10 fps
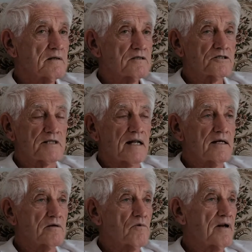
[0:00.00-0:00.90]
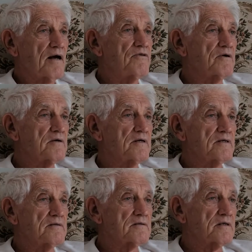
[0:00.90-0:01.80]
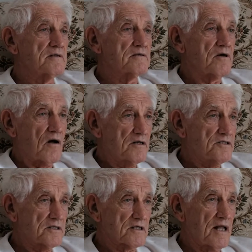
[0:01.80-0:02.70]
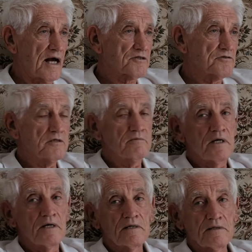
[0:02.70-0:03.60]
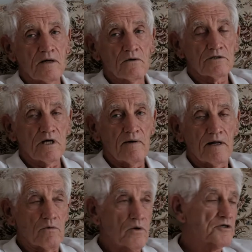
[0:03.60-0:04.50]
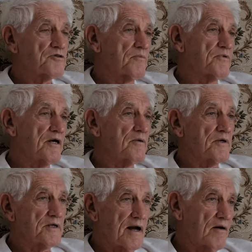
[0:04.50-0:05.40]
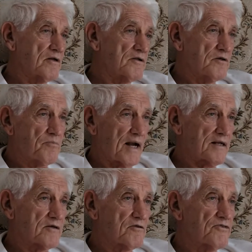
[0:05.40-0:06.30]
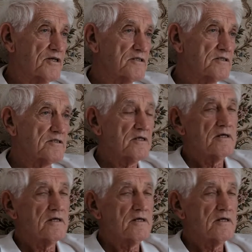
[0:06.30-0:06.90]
study and what have you in college, in the classroom. They also had a workshop there where you go in and do practical things.